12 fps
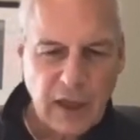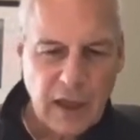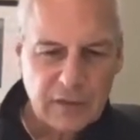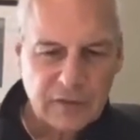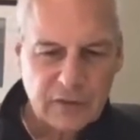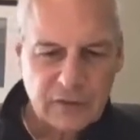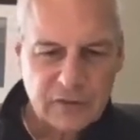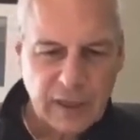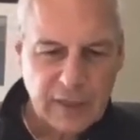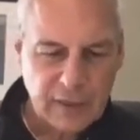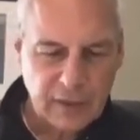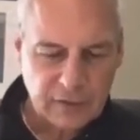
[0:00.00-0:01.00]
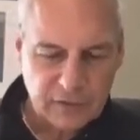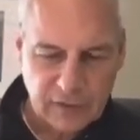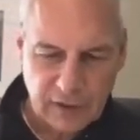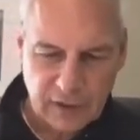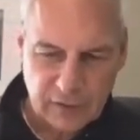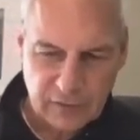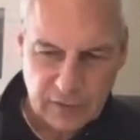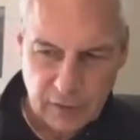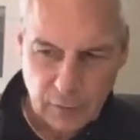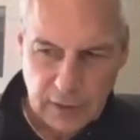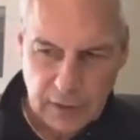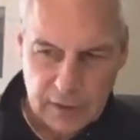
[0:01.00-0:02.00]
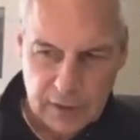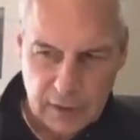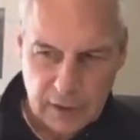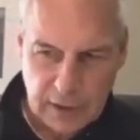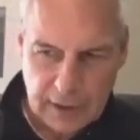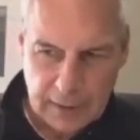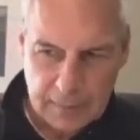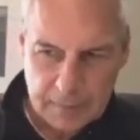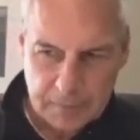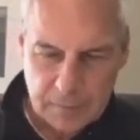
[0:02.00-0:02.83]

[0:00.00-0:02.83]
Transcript: I'll just say this, Dennis, that when I'm